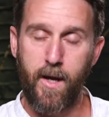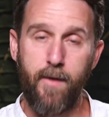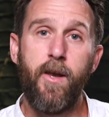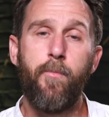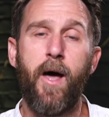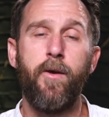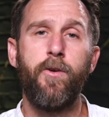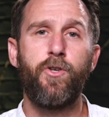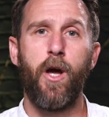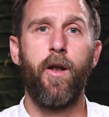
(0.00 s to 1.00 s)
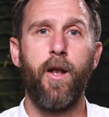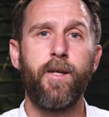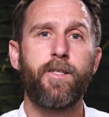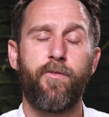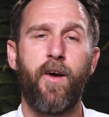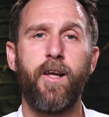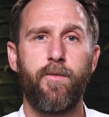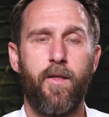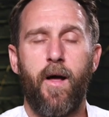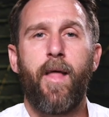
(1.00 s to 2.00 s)
kind of independent journalists
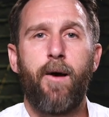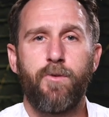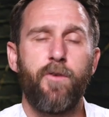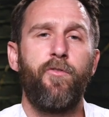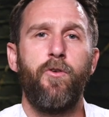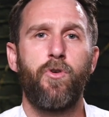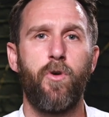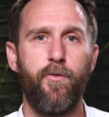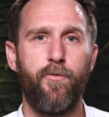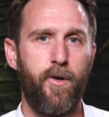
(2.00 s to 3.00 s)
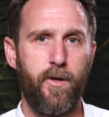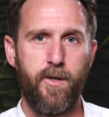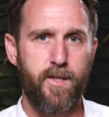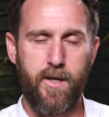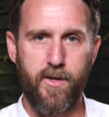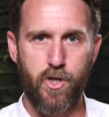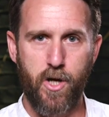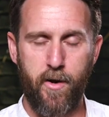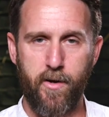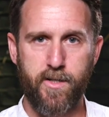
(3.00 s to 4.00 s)
effectively. Like that was the future of TV
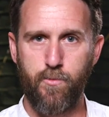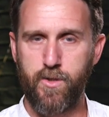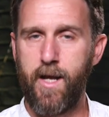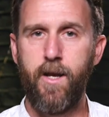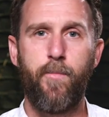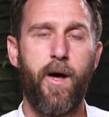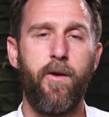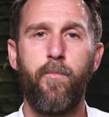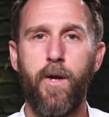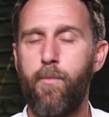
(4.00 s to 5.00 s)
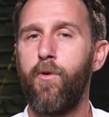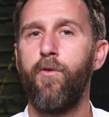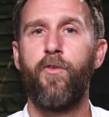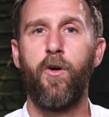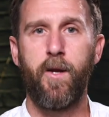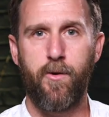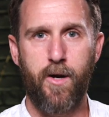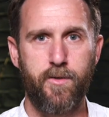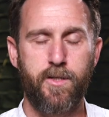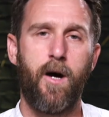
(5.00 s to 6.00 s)
journalism was independent people filming
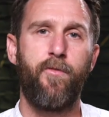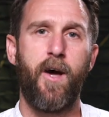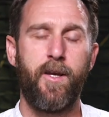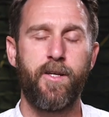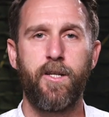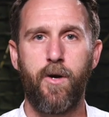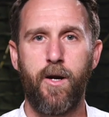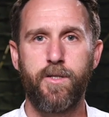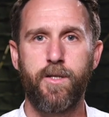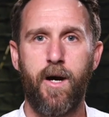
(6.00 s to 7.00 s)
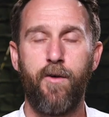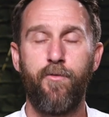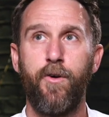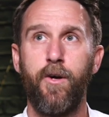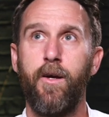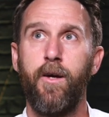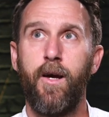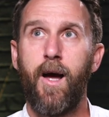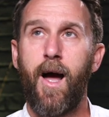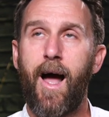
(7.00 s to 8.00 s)
their own stuff, editing their own stuff.
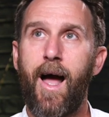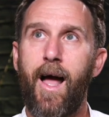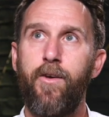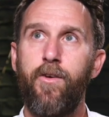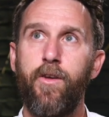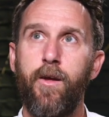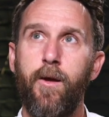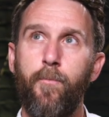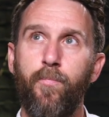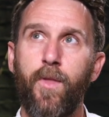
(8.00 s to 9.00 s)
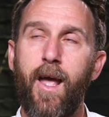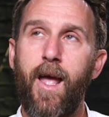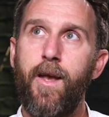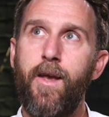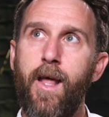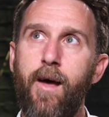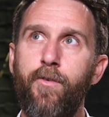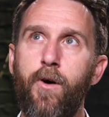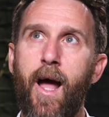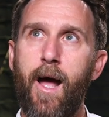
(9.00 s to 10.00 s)
And it never